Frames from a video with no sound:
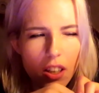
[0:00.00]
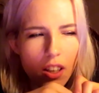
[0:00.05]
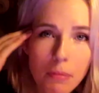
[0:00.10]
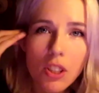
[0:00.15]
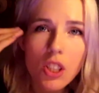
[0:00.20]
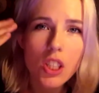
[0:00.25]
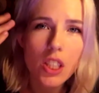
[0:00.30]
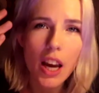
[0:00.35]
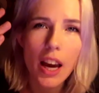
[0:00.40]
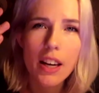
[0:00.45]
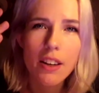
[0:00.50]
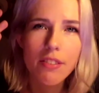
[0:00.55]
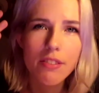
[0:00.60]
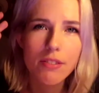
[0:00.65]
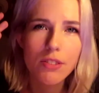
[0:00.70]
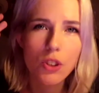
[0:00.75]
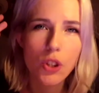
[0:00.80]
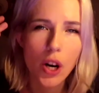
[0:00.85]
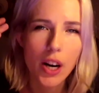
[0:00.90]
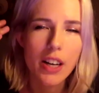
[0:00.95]
I'm just kind
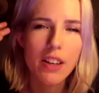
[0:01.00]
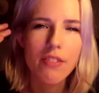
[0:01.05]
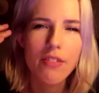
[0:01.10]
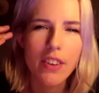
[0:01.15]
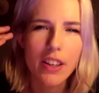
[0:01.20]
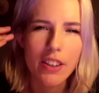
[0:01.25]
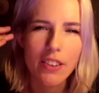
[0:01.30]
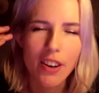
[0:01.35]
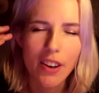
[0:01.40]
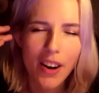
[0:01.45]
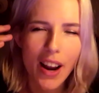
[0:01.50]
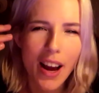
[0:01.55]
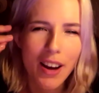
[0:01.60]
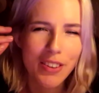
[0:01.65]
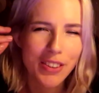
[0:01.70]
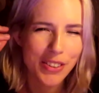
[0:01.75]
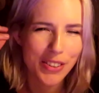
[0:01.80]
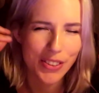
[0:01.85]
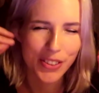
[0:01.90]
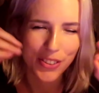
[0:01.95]
of trying to figure out how
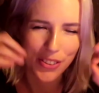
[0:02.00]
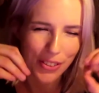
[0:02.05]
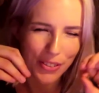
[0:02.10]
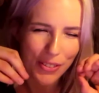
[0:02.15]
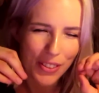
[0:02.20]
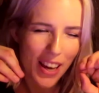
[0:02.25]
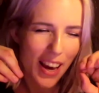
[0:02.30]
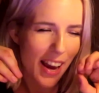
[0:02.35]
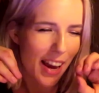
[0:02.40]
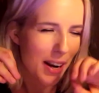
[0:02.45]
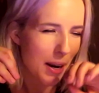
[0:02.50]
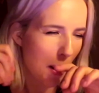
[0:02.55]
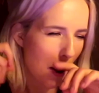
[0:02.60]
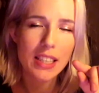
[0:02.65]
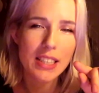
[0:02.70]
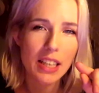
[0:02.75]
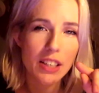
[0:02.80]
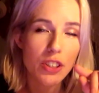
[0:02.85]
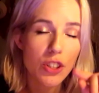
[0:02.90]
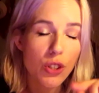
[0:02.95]
to do that,
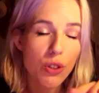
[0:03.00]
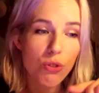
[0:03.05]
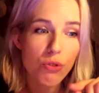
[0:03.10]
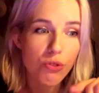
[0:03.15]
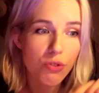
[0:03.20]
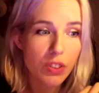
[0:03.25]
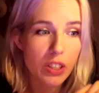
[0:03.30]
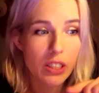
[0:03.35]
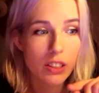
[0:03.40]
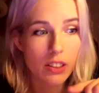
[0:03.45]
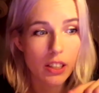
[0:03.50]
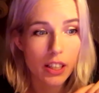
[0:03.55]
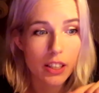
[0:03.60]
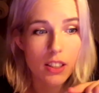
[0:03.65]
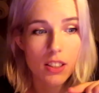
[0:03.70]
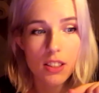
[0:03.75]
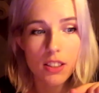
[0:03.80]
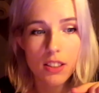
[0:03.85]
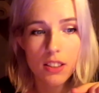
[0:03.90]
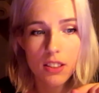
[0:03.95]
because I do feel like
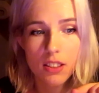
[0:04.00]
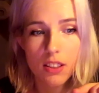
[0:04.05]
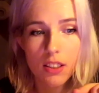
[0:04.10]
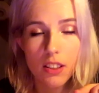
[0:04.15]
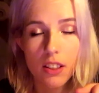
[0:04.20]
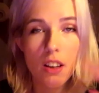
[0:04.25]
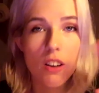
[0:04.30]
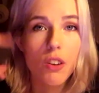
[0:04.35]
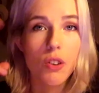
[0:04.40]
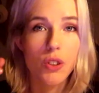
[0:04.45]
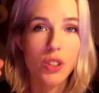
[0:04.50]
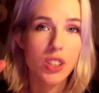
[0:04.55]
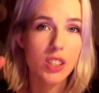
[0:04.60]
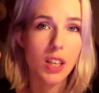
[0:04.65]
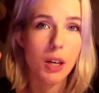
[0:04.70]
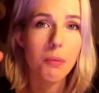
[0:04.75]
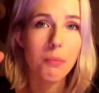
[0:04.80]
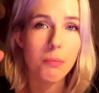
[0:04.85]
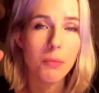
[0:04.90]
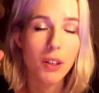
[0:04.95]
this, or
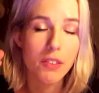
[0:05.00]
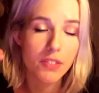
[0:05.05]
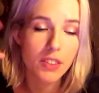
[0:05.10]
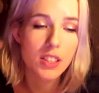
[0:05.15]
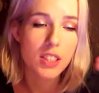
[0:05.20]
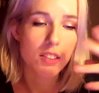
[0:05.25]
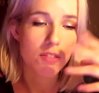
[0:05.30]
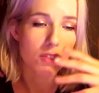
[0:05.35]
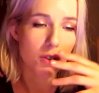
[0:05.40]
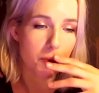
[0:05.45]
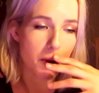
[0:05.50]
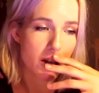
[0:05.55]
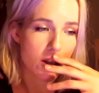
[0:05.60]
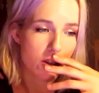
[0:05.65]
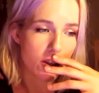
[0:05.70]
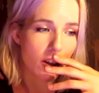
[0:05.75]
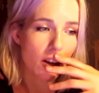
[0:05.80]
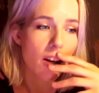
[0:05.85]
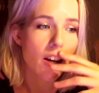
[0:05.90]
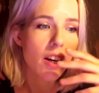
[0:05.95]
some of this
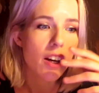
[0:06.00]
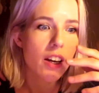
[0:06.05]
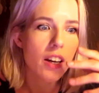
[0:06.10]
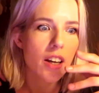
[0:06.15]
information,